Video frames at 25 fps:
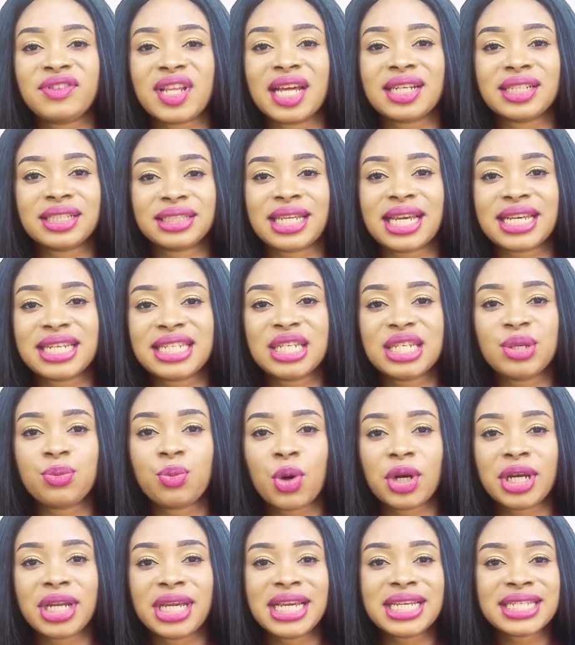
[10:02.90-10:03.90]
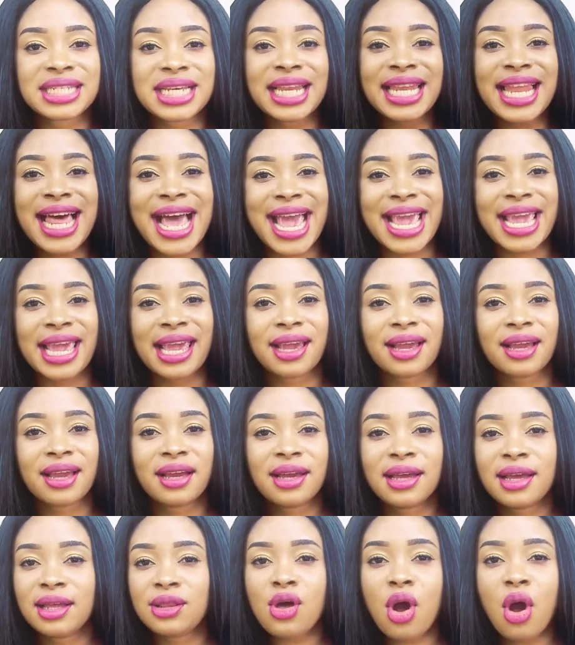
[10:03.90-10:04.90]
that the testimony is a lie?
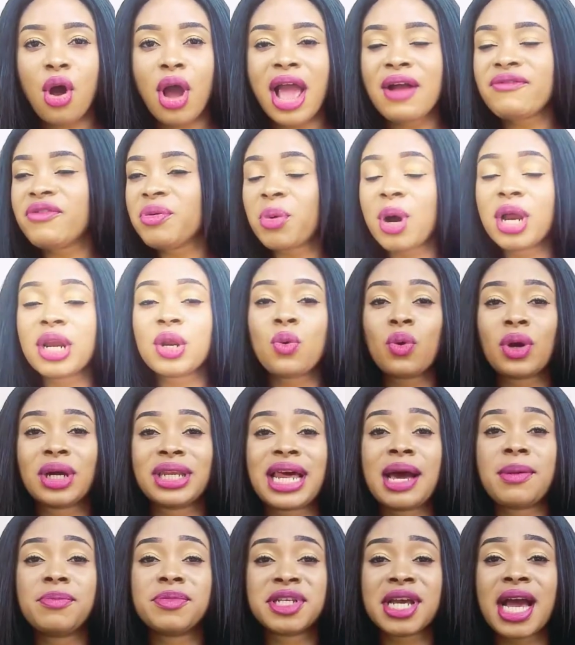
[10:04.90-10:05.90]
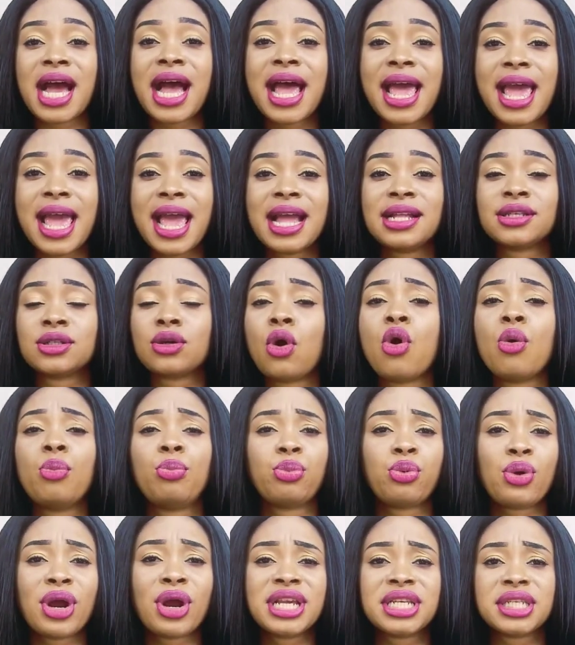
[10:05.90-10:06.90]
Not everybody will clap their hands, oh,
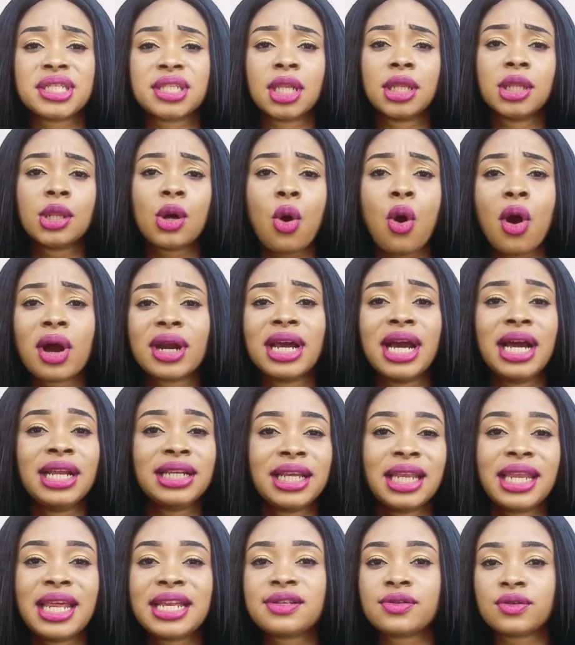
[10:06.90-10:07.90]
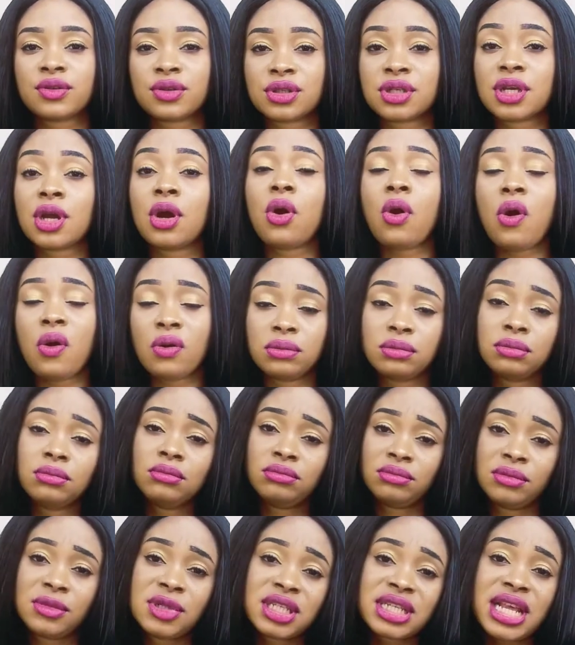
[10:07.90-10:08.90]
praise the Lord. The ladies will say, oh,
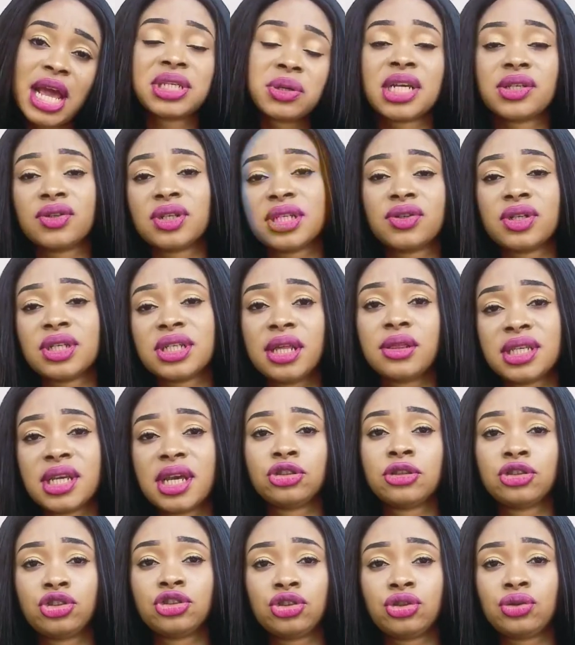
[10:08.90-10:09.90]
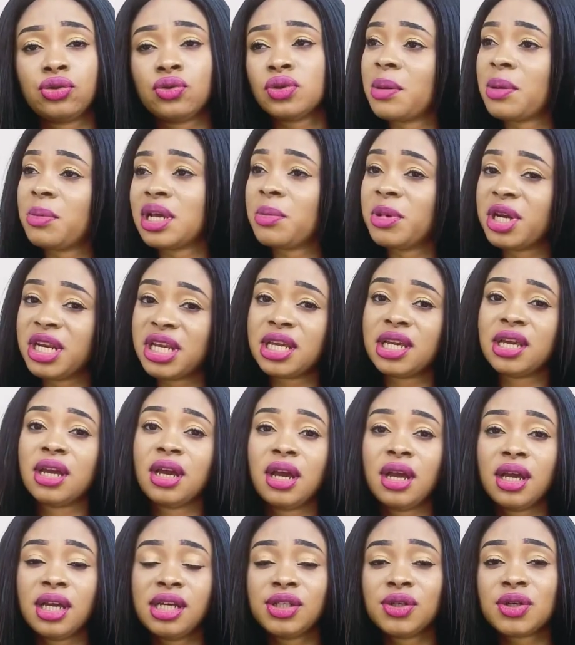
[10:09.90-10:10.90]
this guy was actually saying the truth. I mean, he
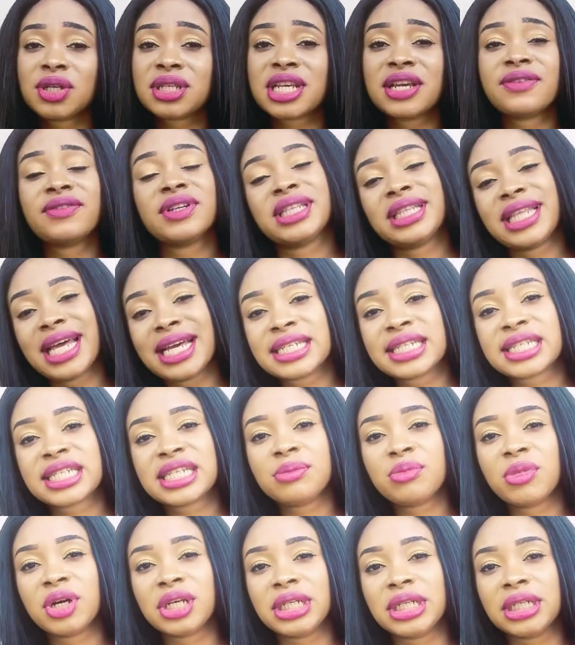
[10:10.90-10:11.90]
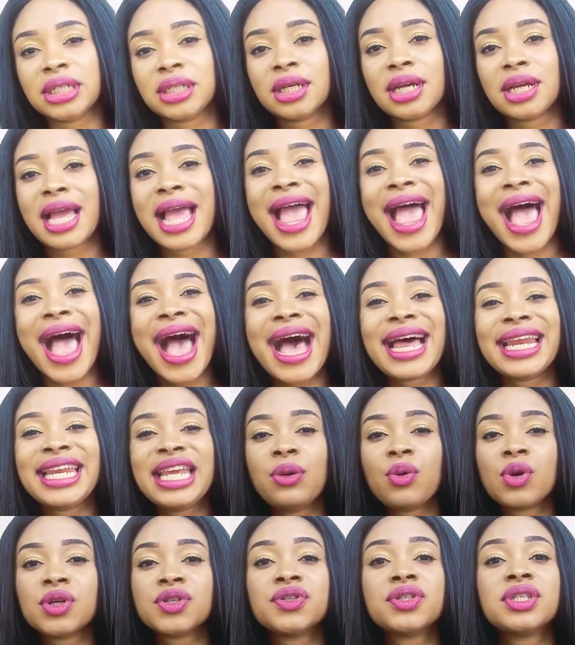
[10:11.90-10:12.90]
just gave a testimony. And he
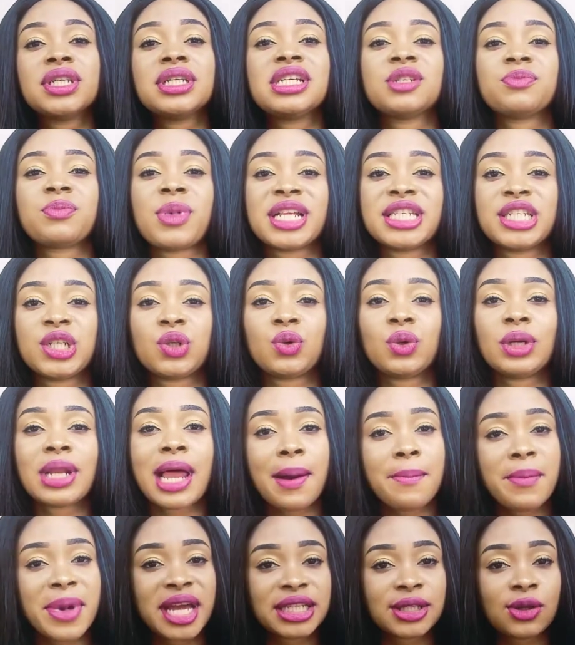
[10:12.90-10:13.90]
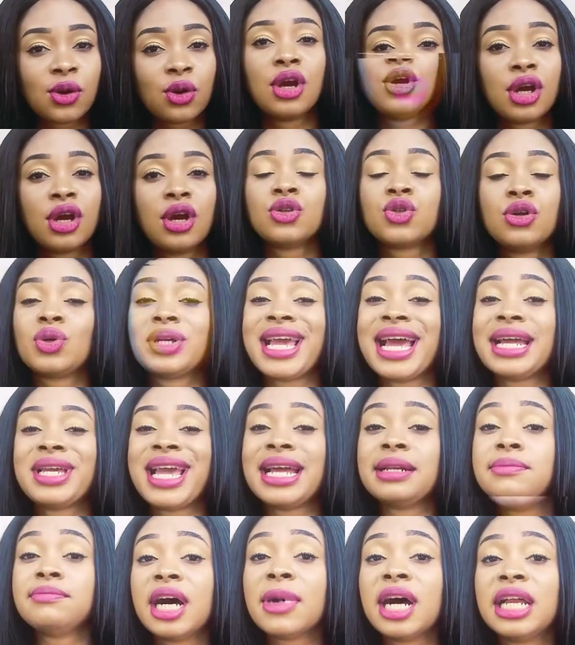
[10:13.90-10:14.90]
was using this particular method to
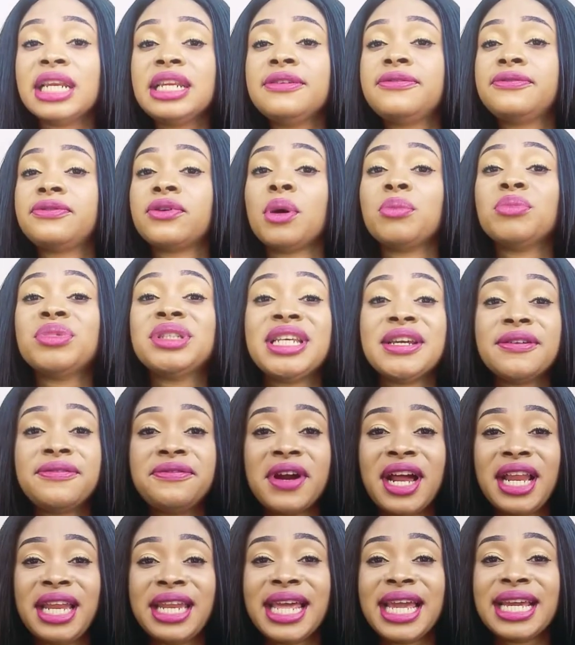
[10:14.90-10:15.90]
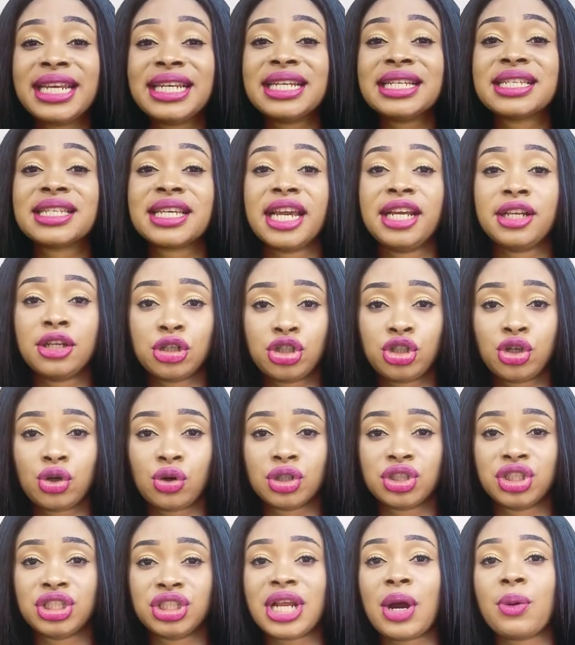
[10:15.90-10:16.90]
get money from different ladies in the
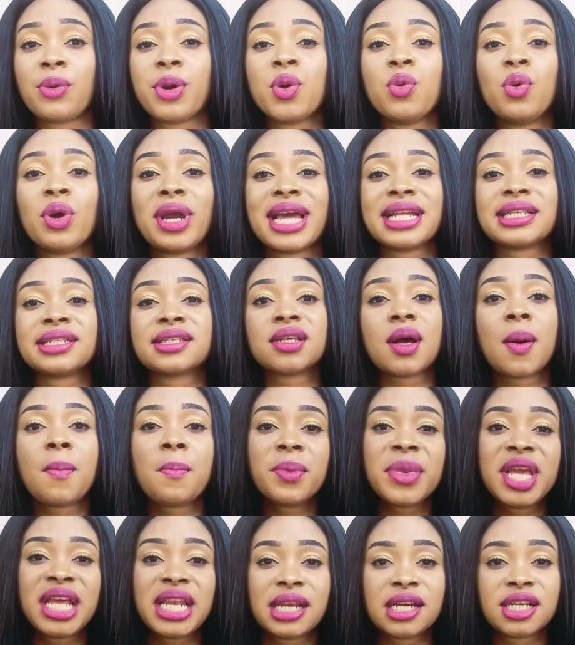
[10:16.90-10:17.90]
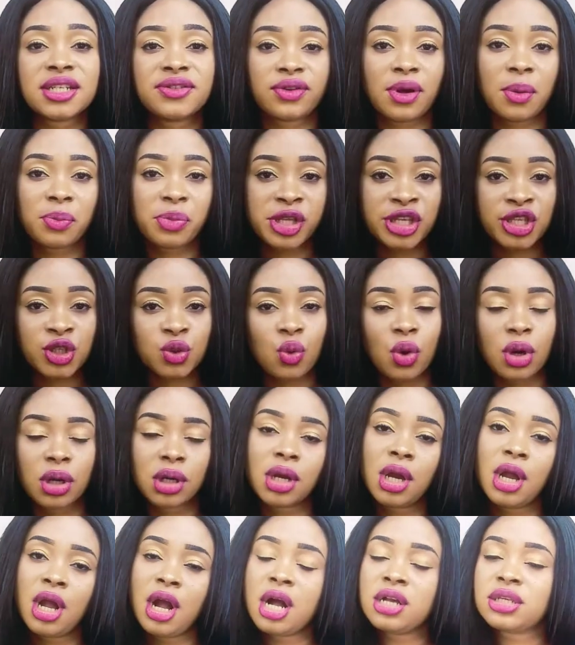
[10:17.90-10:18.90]
church. Now, he will get some millions from this one,
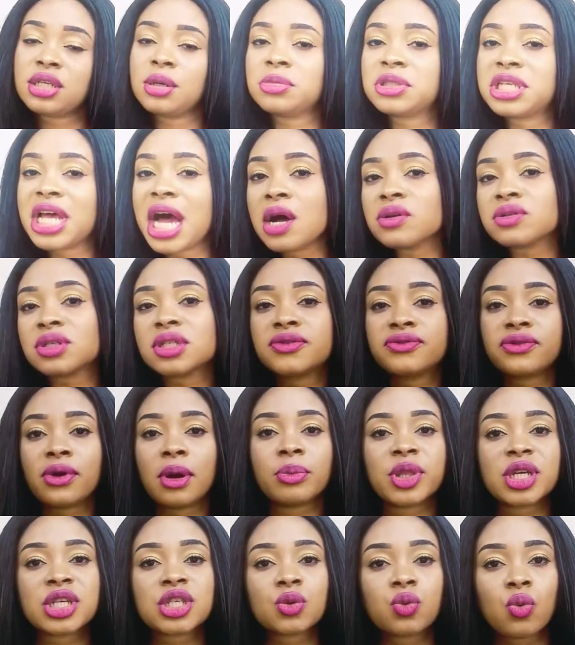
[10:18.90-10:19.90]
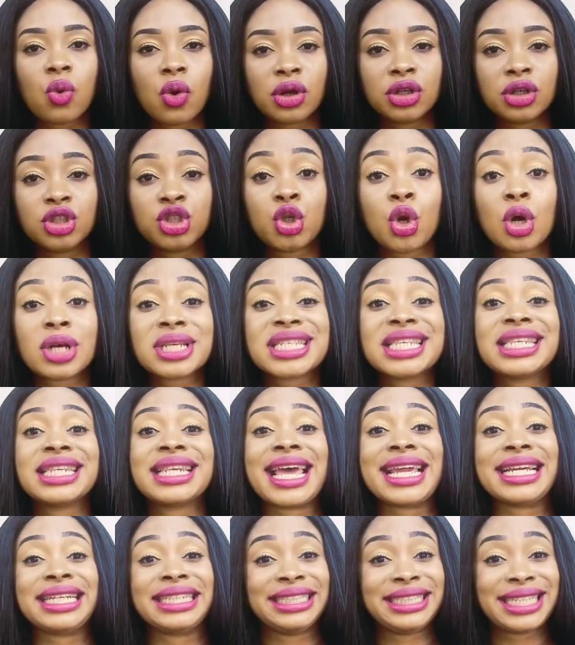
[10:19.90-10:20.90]
some thousands from this one, just
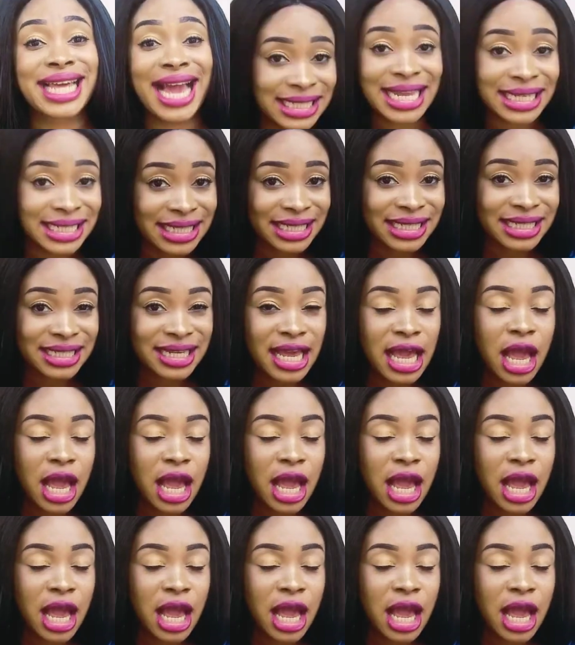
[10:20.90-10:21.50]
like that.